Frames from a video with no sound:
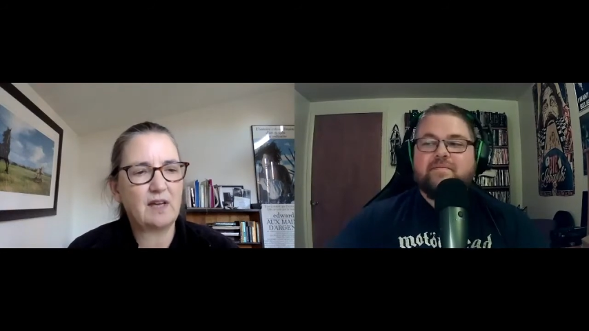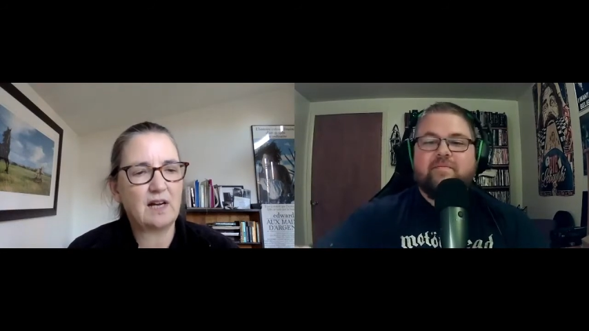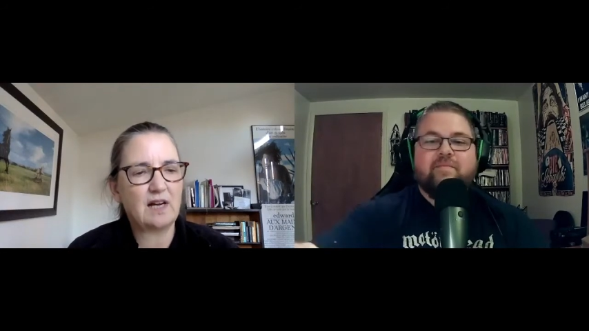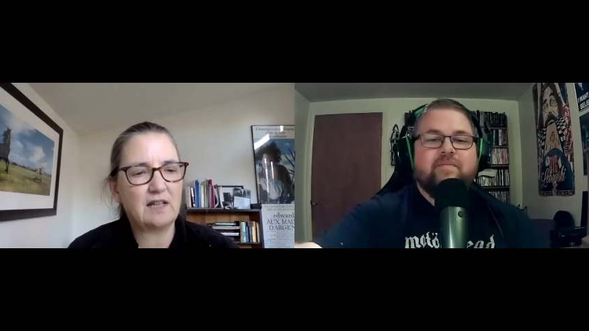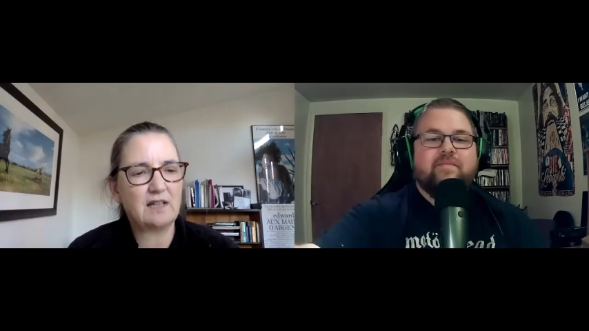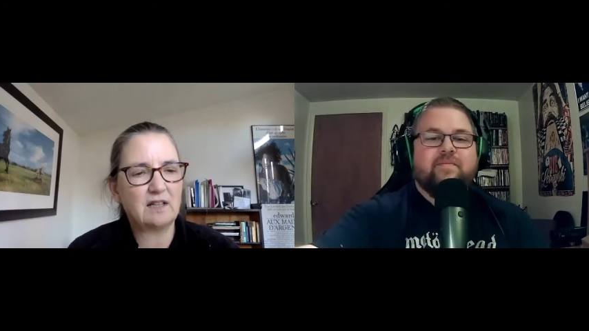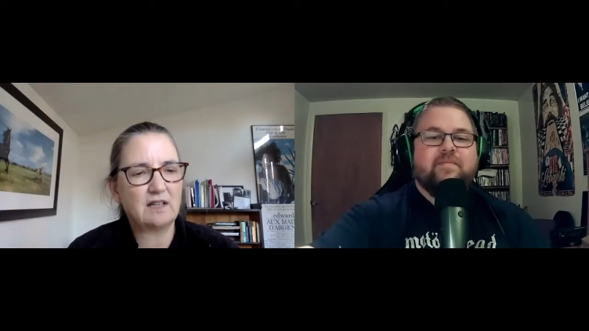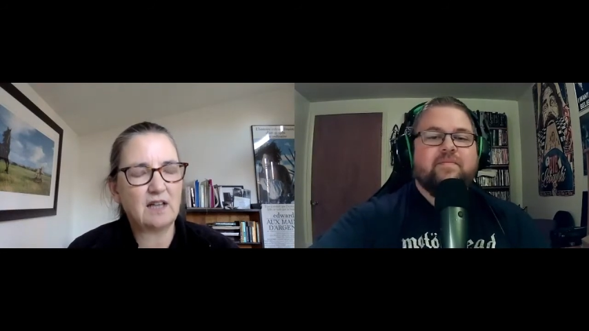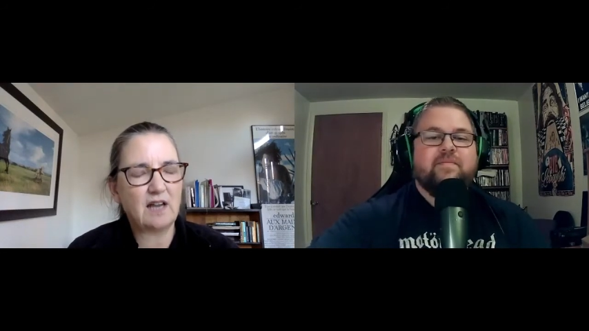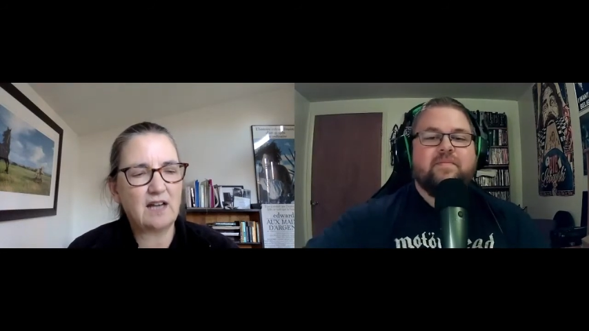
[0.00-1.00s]
Speaker 1: I
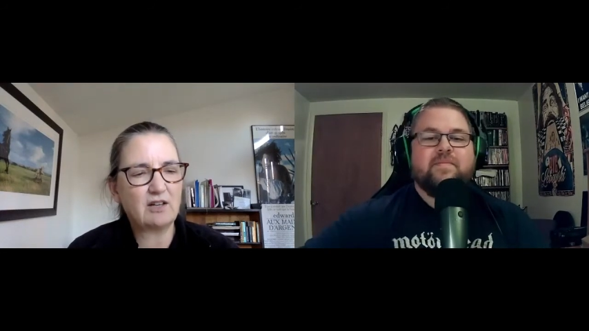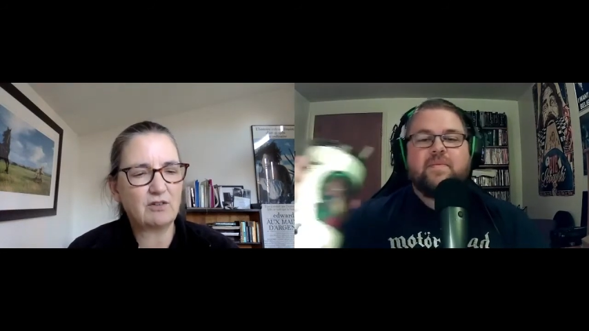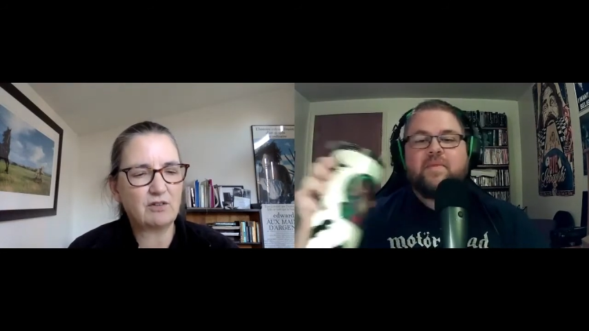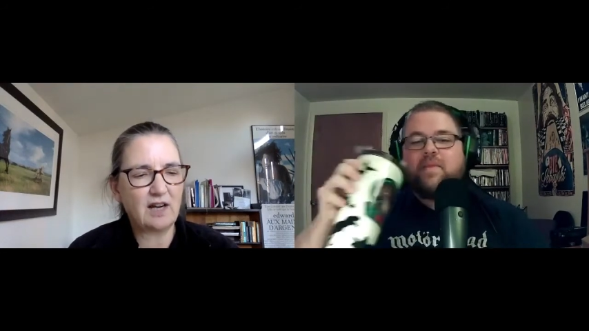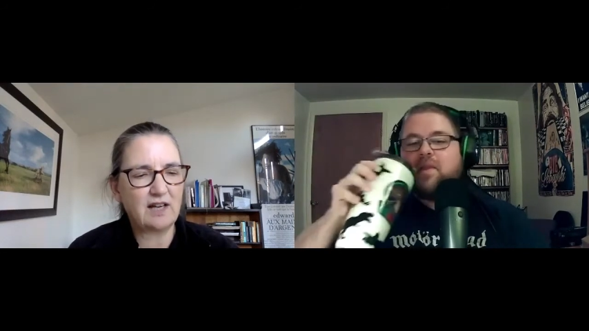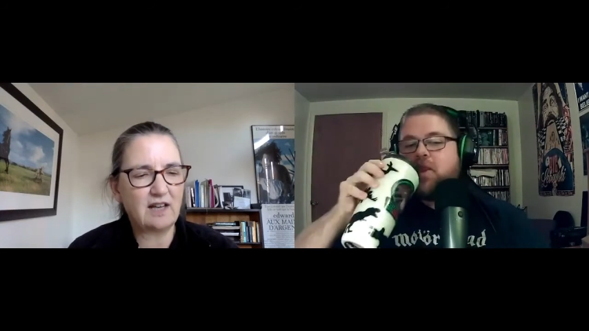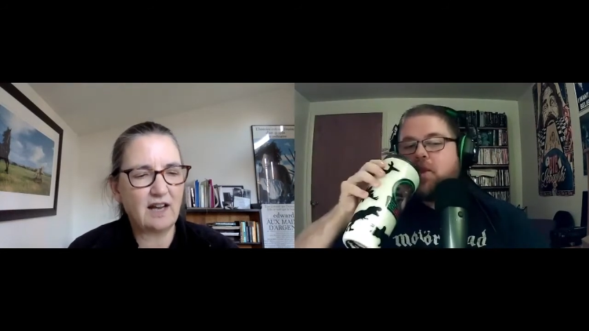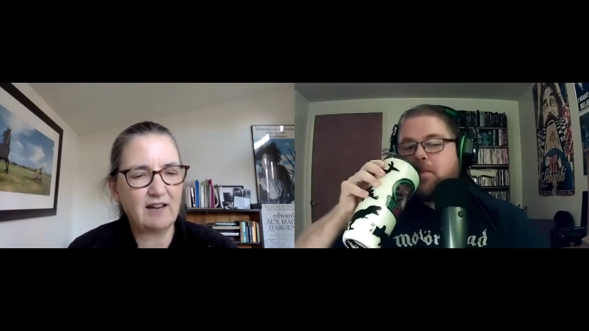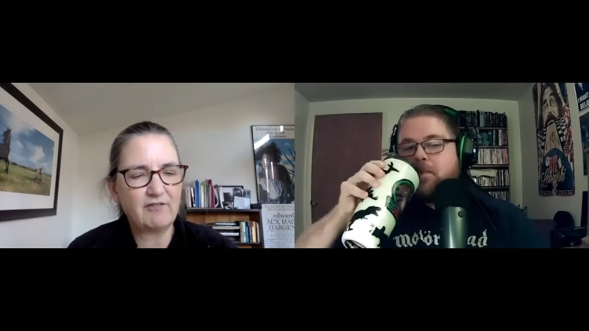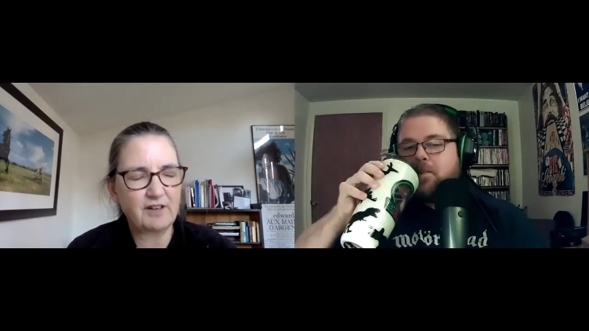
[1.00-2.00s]
I don't I, I
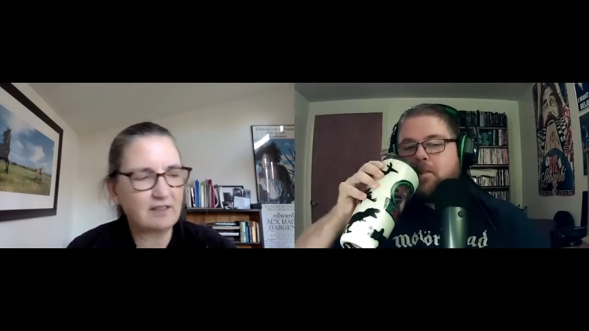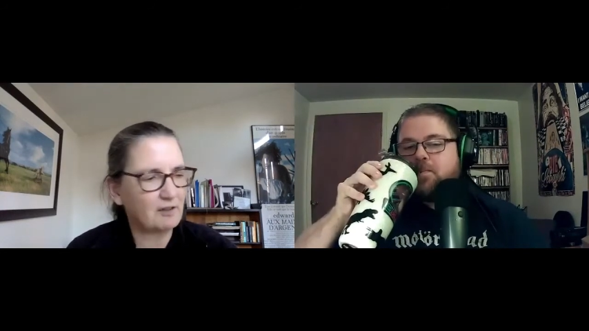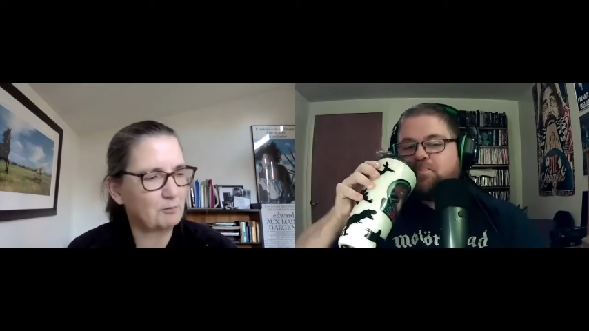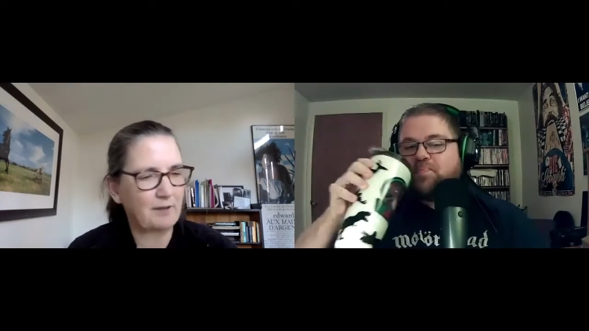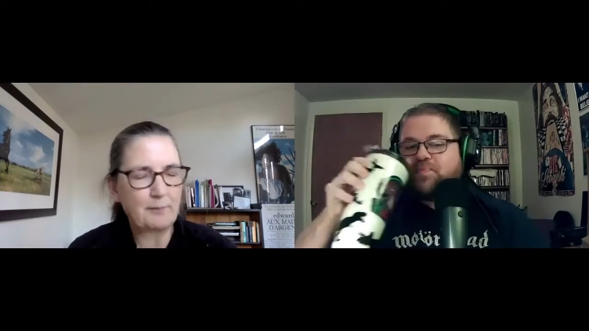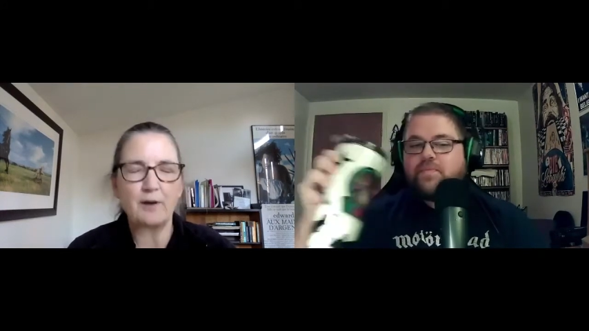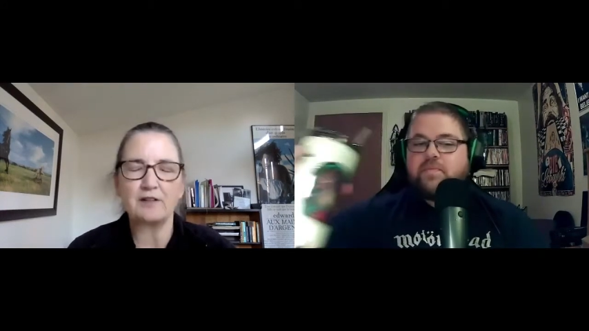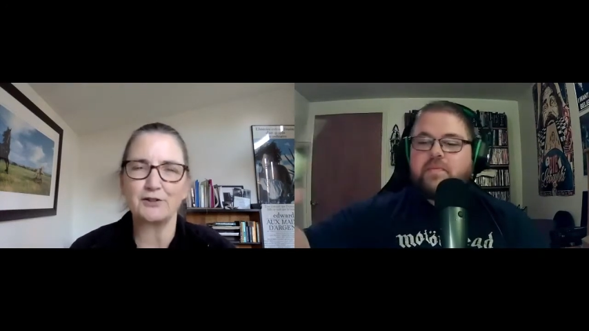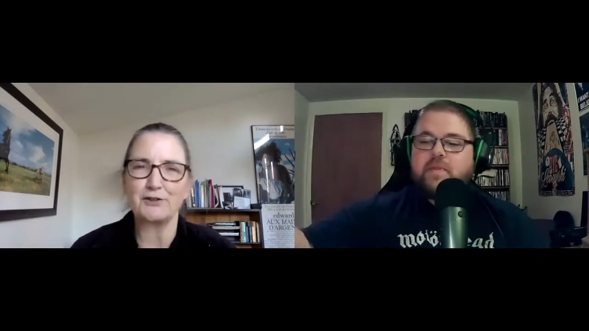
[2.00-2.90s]
have very low blood pressure,